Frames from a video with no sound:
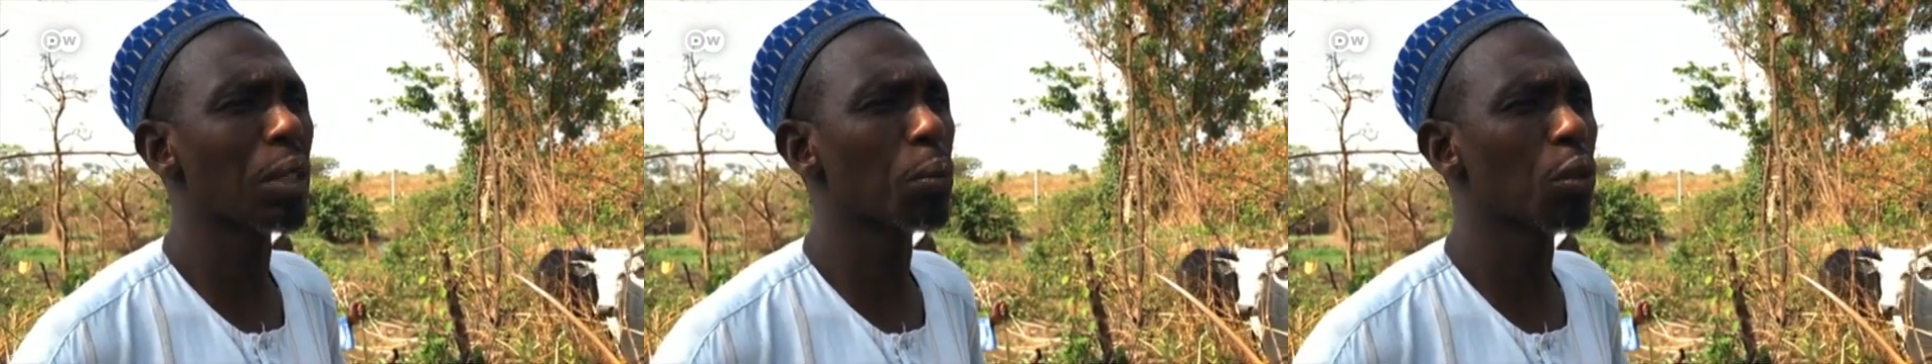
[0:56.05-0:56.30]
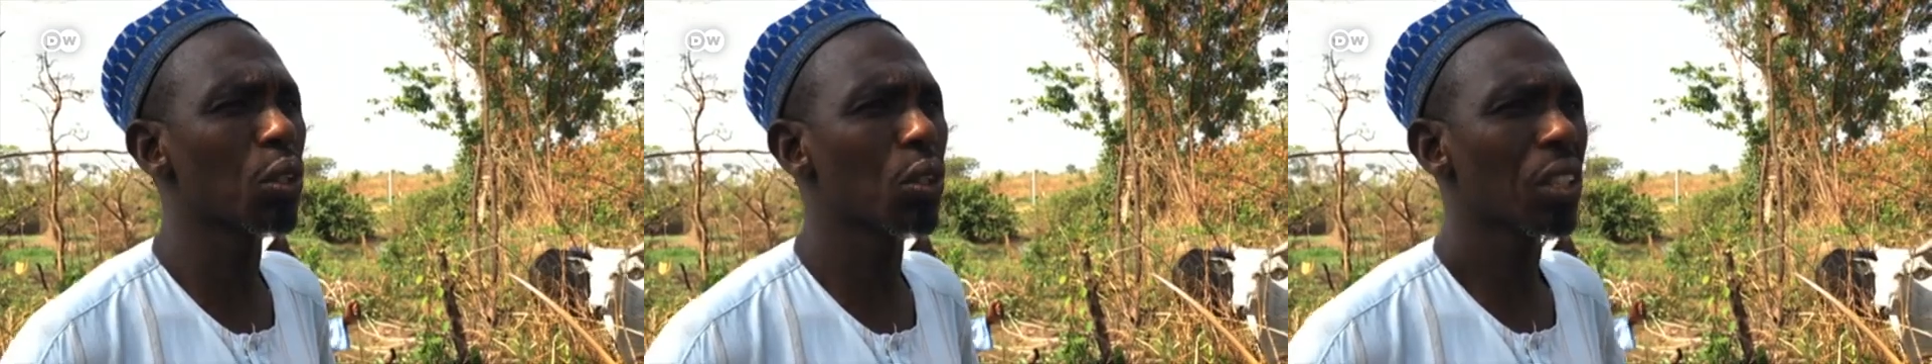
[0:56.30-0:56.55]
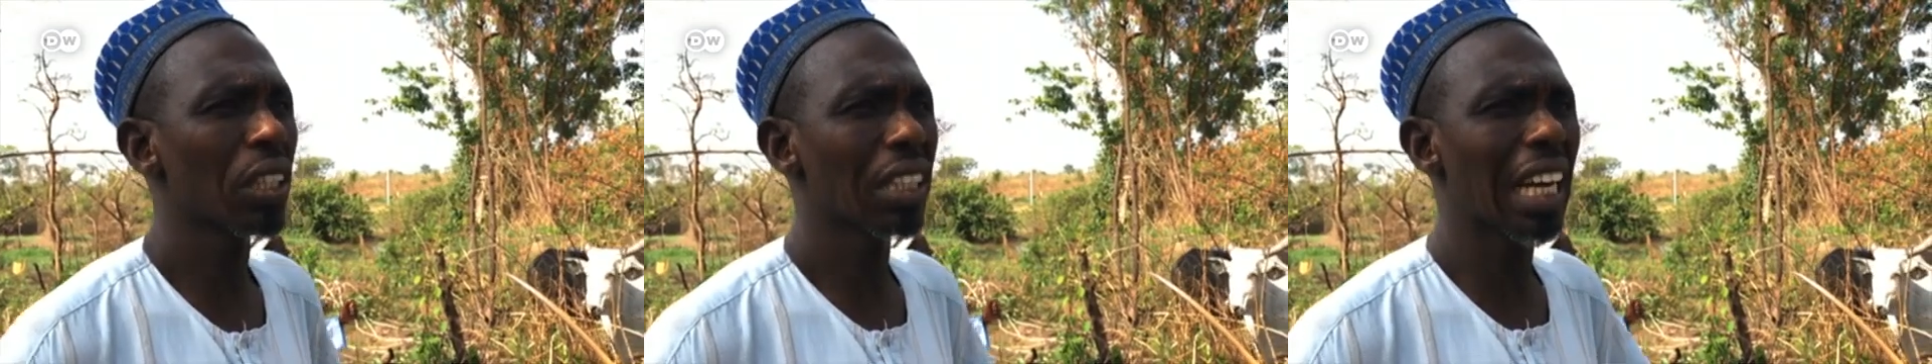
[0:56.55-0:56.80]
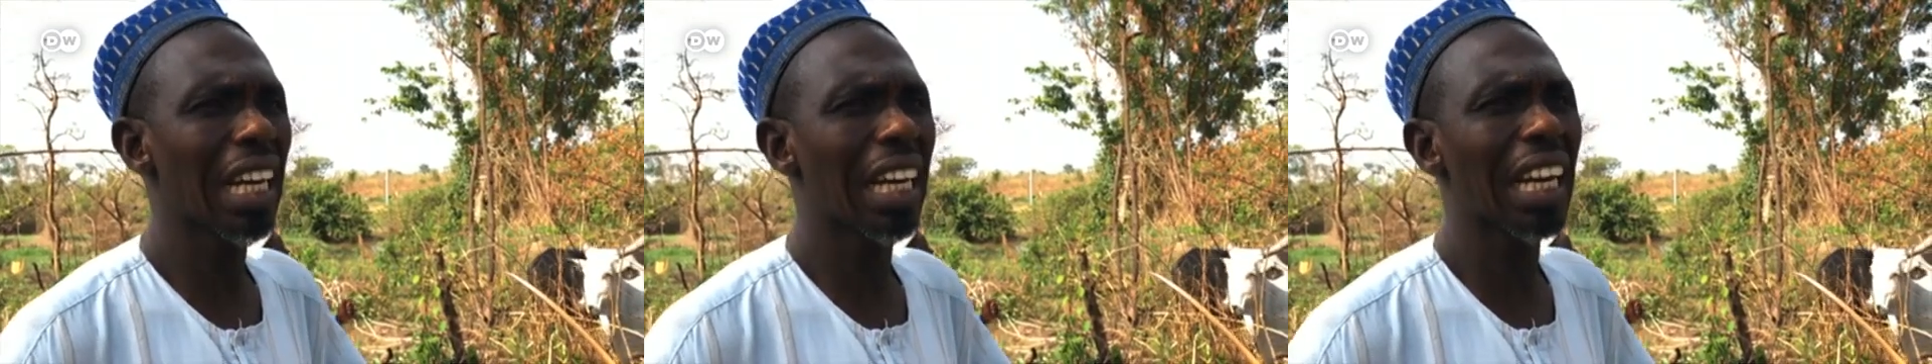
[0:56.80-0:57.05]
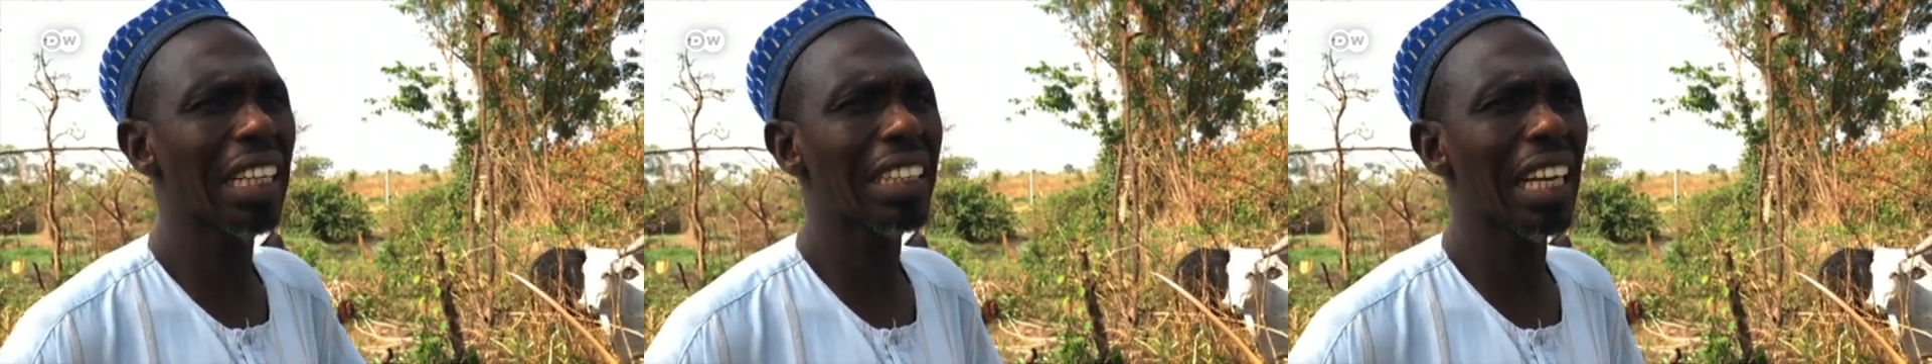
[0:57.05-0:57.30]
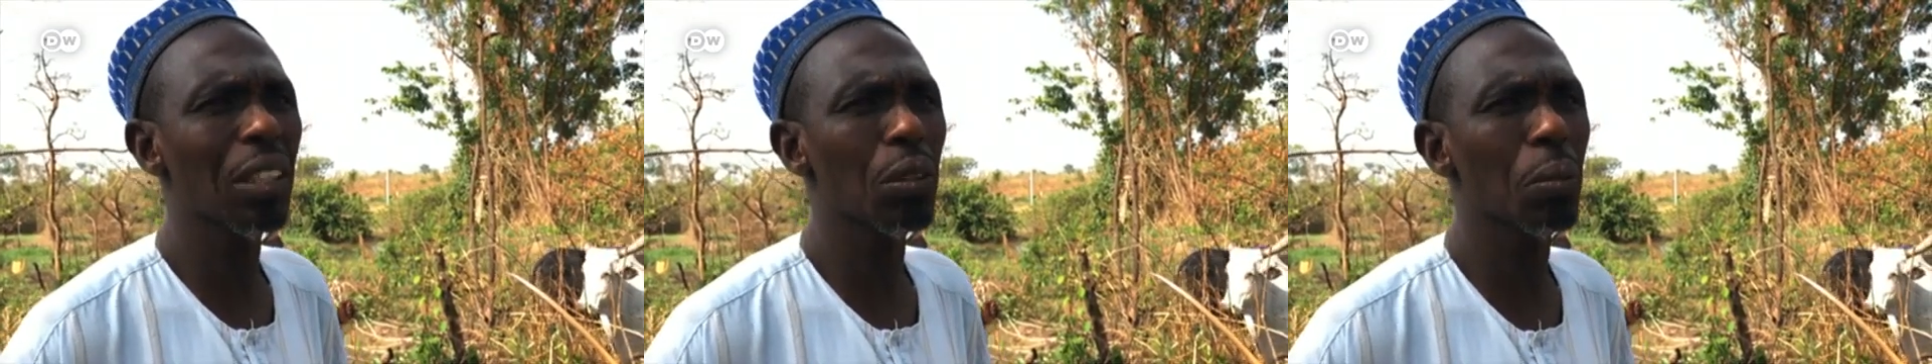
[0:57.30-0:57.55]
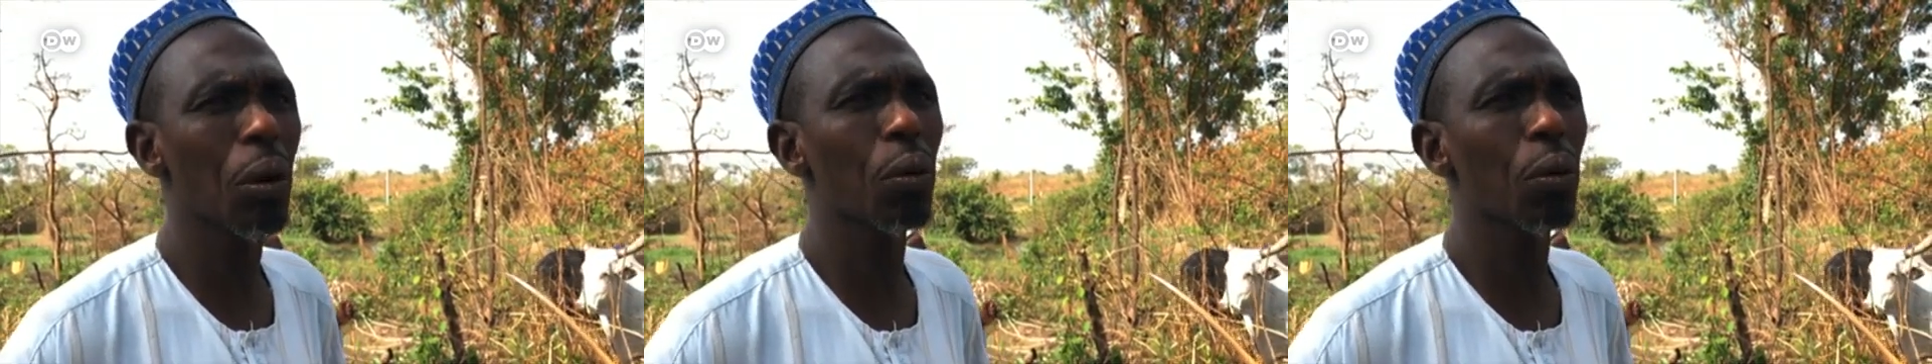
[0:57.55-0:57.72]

have been attacked and killed by